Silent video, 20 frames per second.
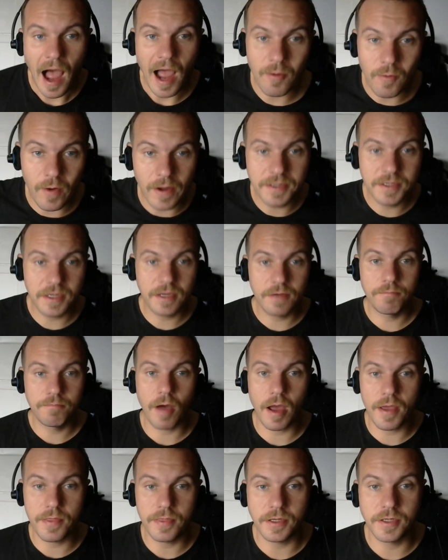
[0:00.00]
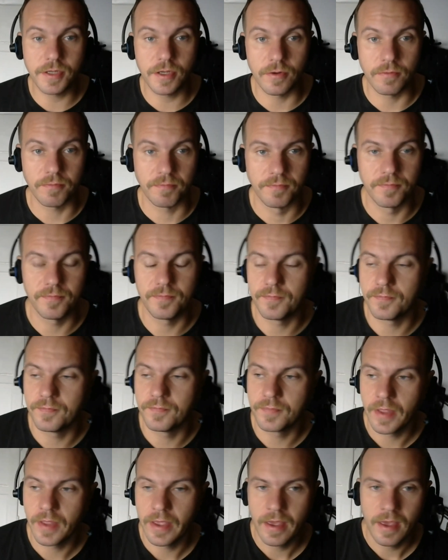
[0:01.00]
I want to combine the two.
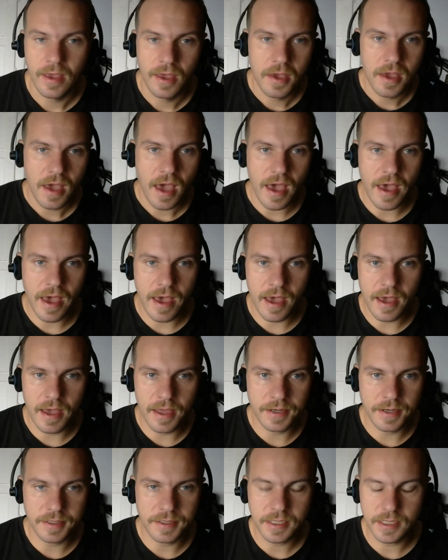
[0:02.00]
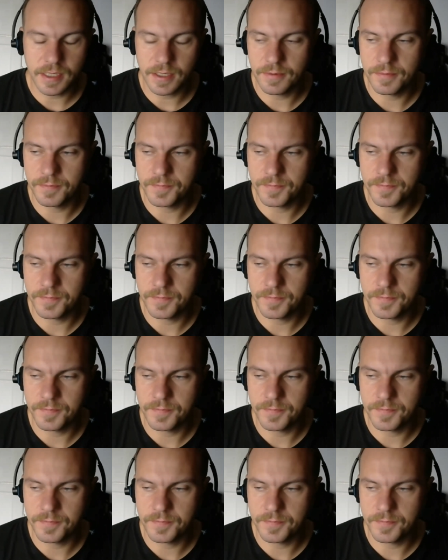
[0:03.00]
And